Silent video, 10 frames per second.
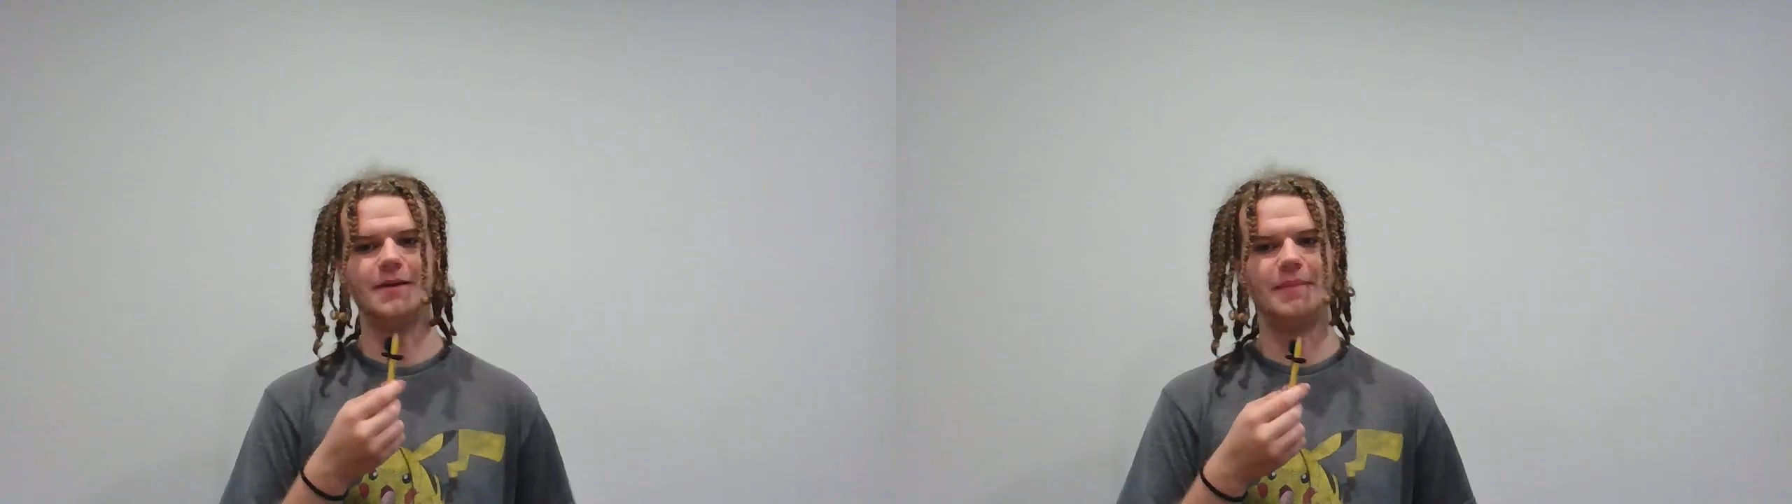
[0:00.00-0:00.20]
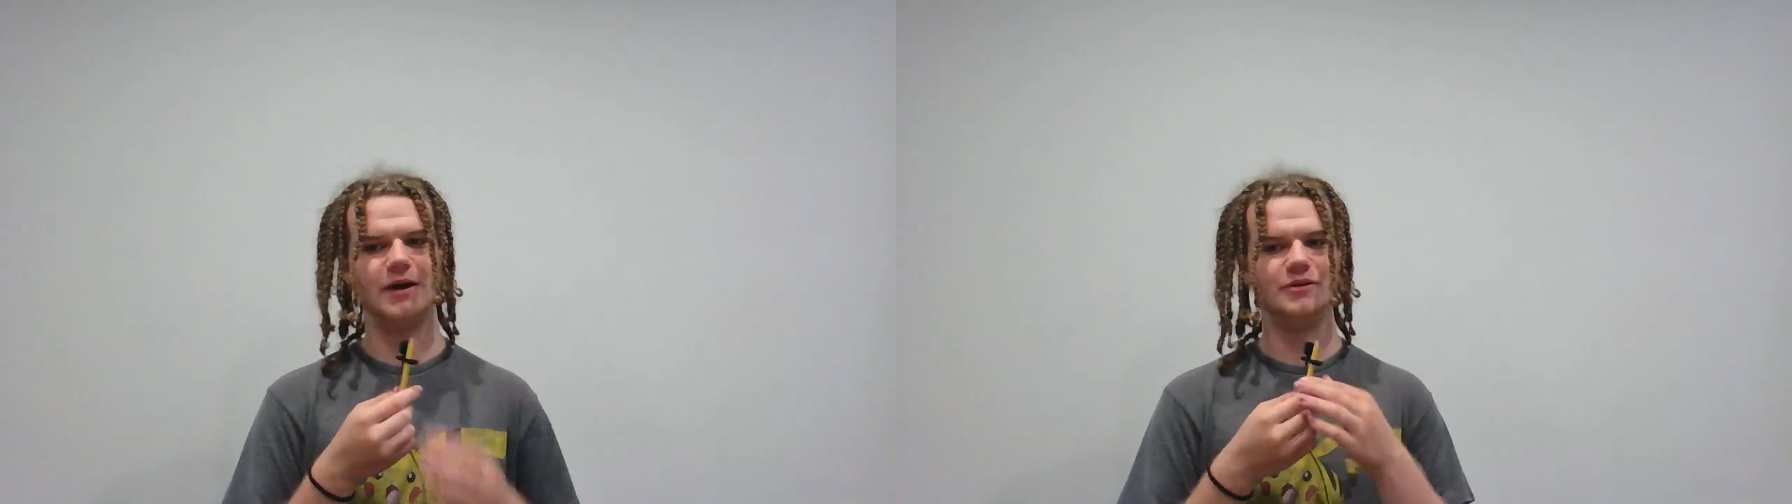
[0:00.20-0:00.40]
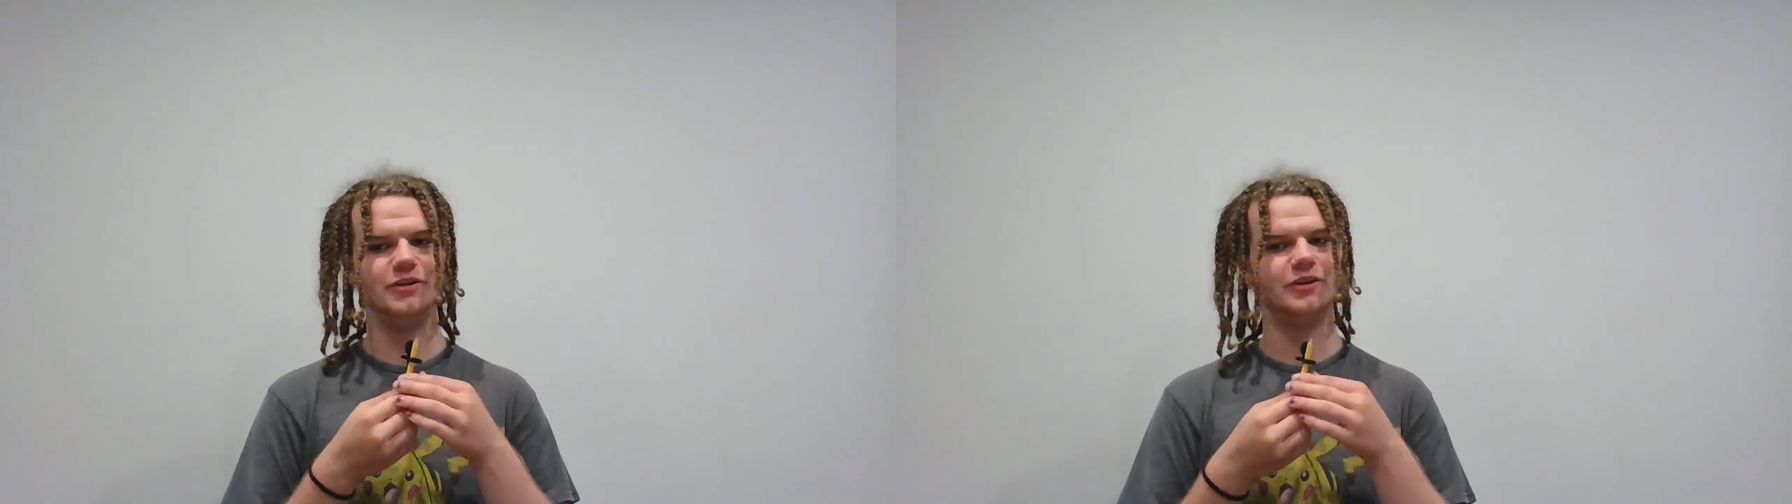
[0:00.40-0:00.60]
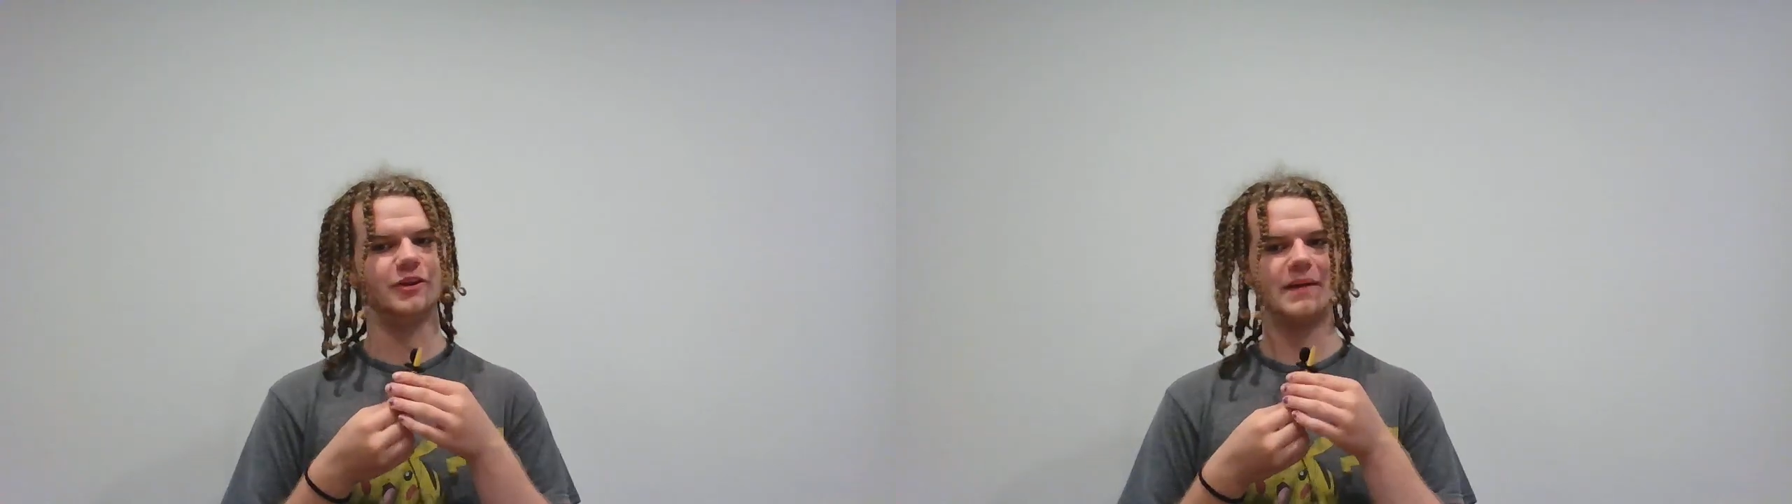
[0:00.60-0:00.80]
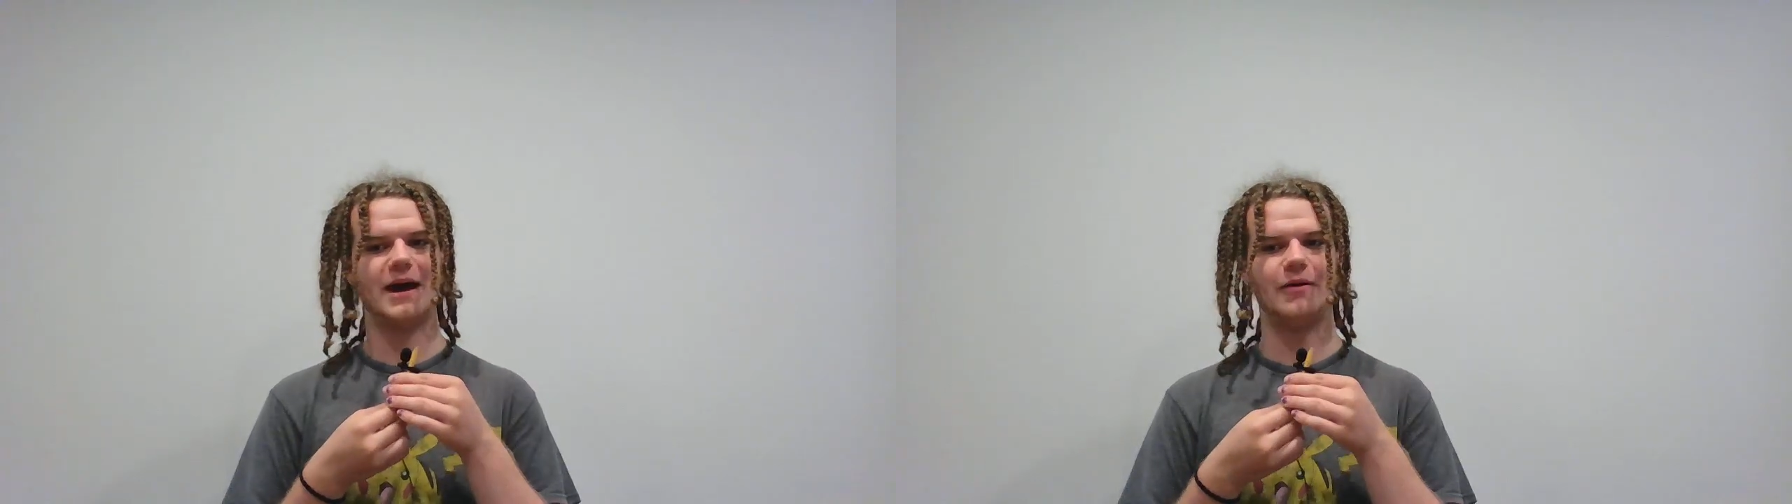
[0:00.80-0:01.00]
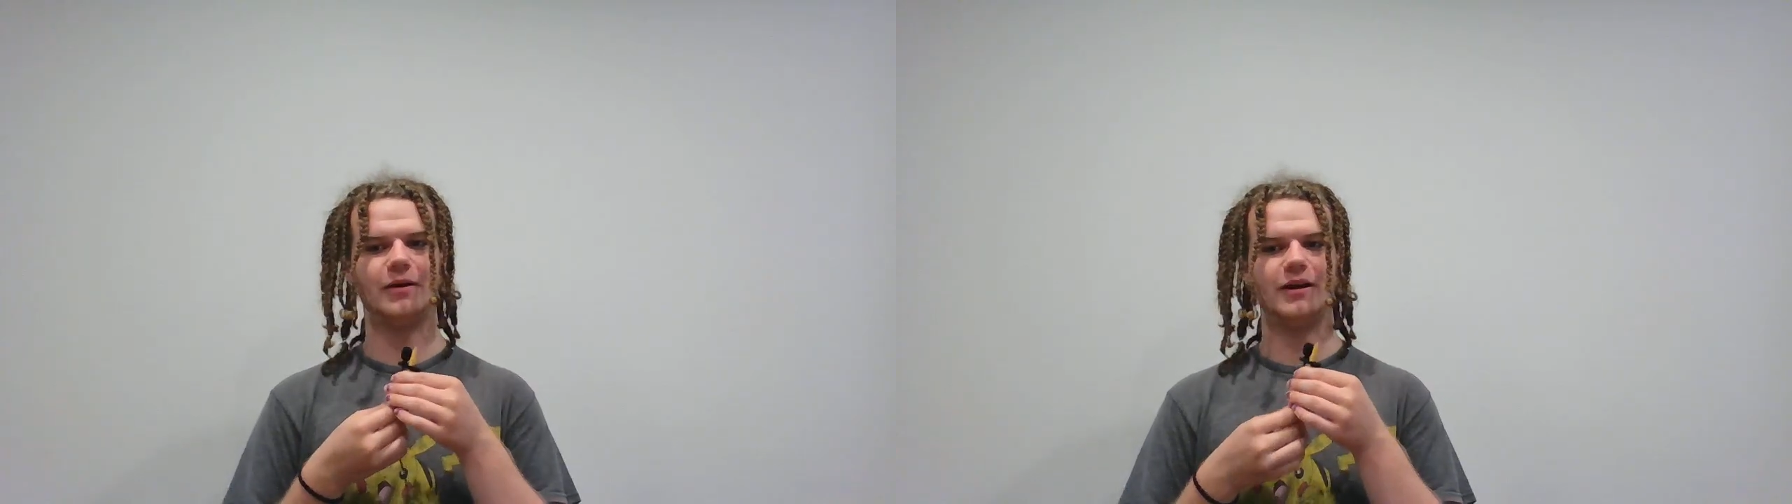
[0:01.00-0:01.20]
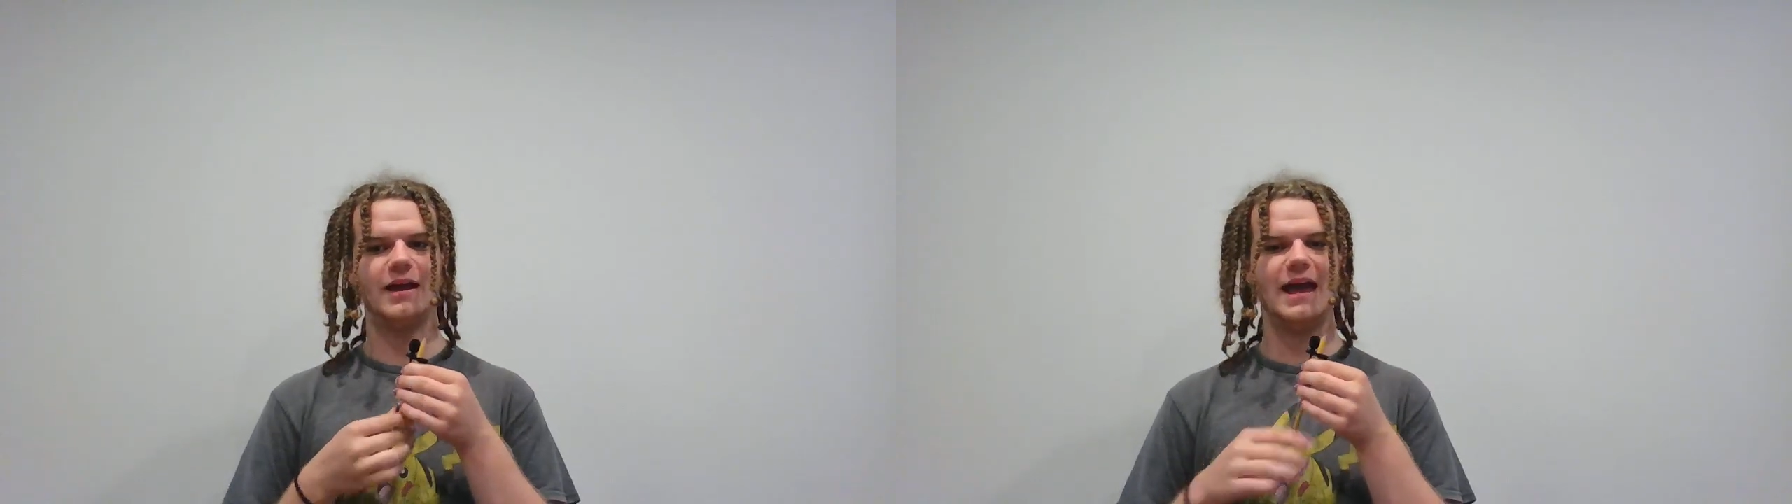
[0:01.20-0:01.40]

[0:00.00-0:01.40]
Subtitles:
about nuclear power.